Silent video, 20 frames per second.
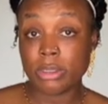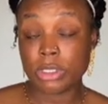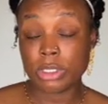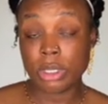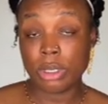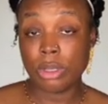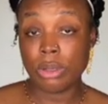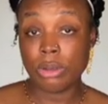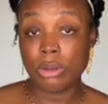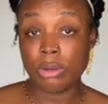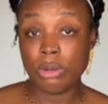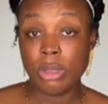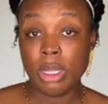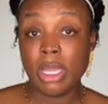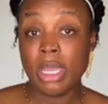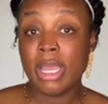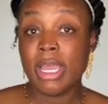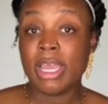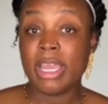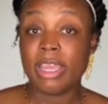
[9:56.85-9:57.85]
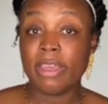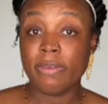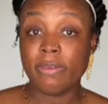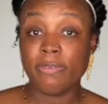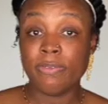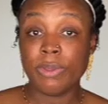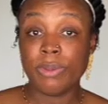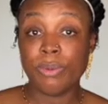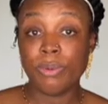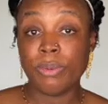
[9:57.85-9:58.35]
So
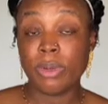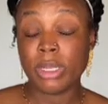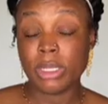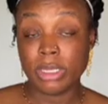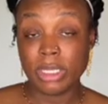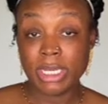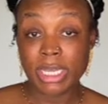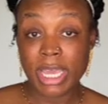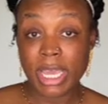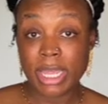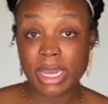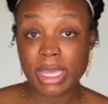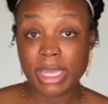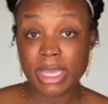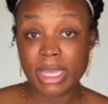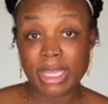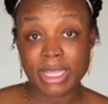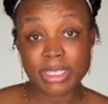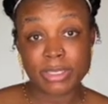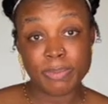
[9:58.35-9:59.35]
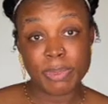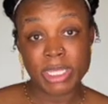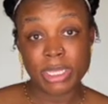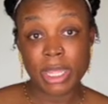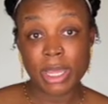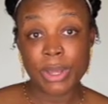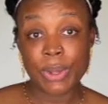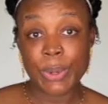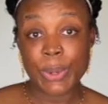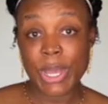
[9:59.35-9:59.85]
If you want to look at it, it's
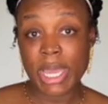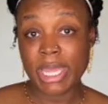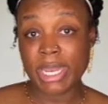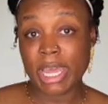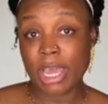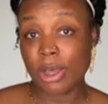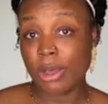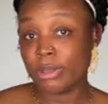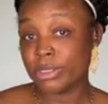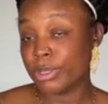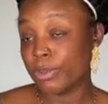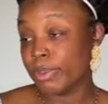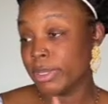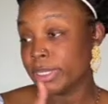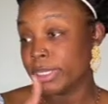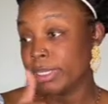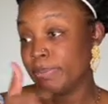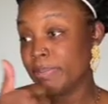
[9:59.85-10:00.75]
below, and I also post a